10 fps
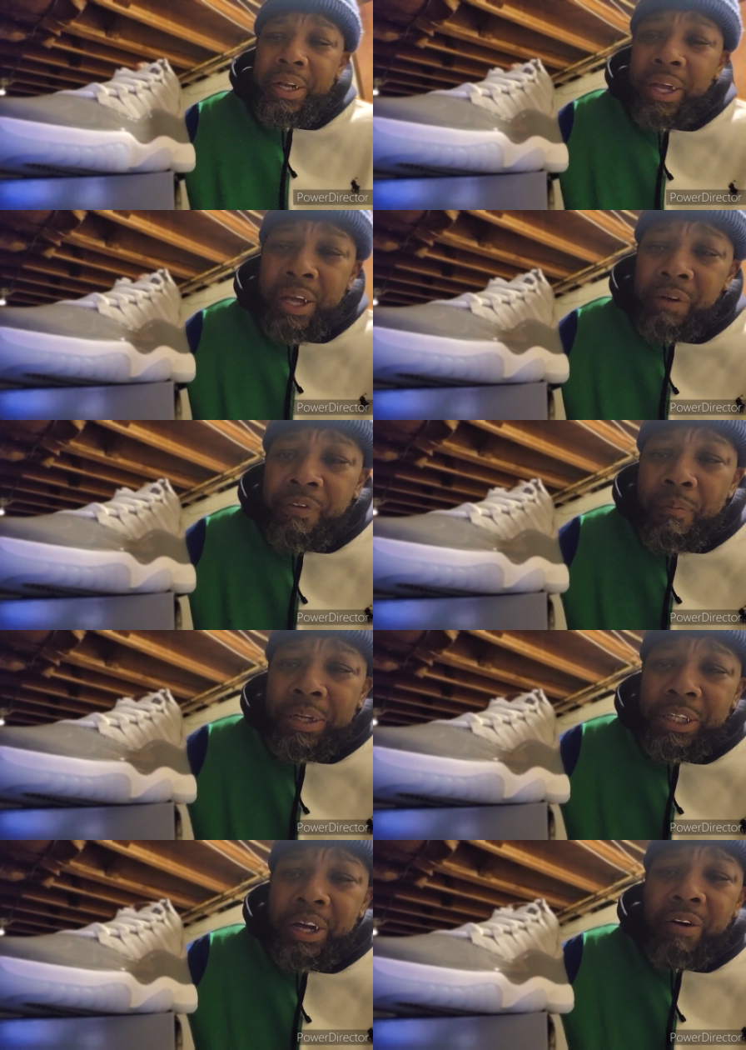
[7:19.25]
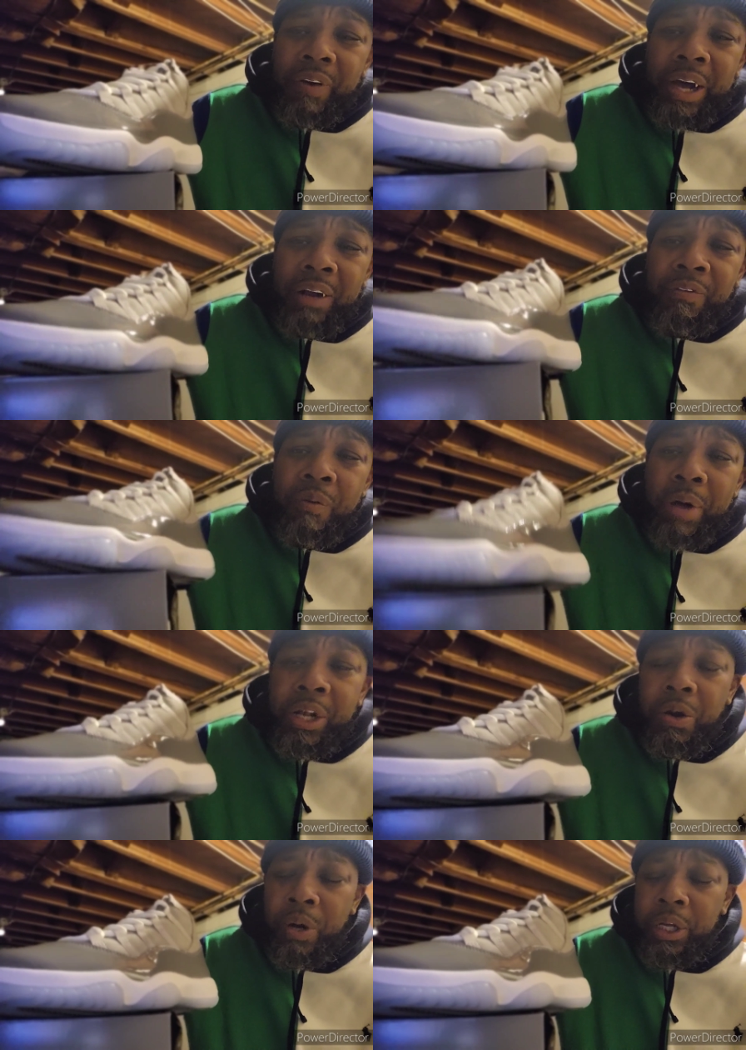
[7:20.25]
Didn't get them for myself. I got them for my
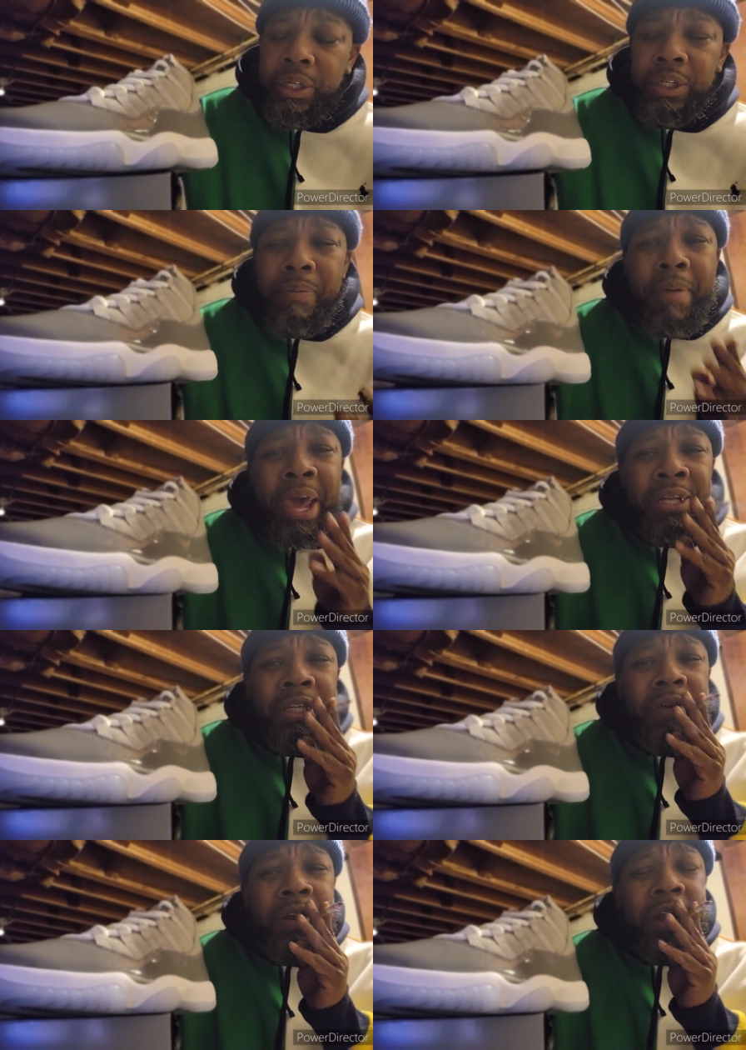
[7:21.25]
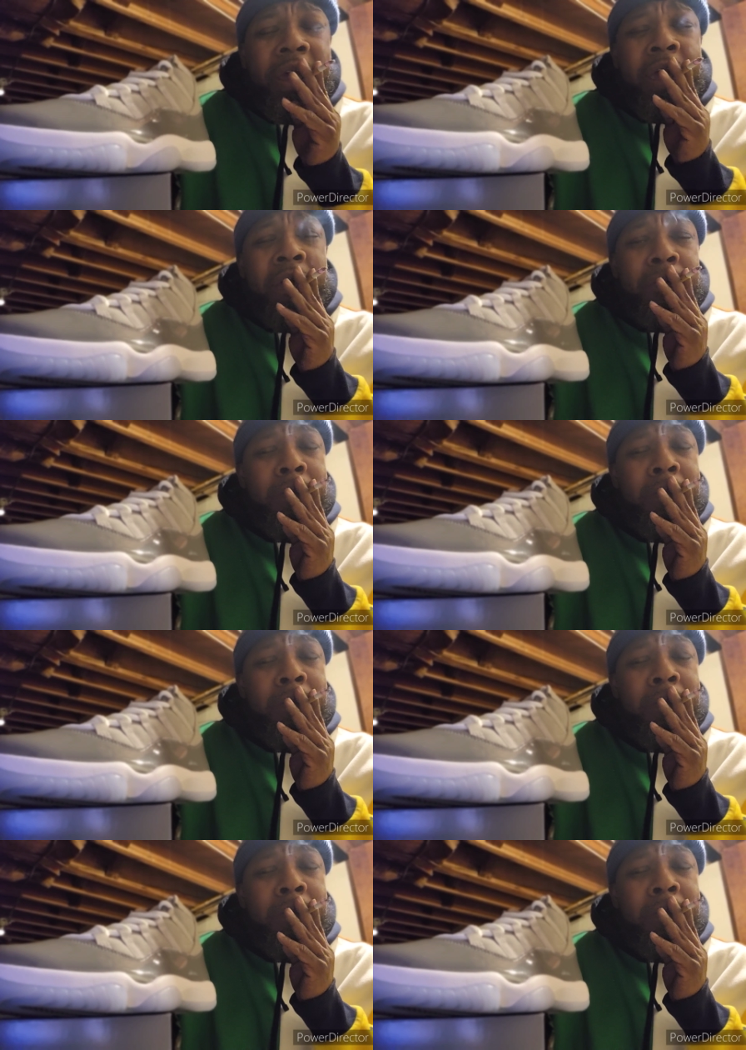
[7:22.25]
daughters. It's a man 7.5.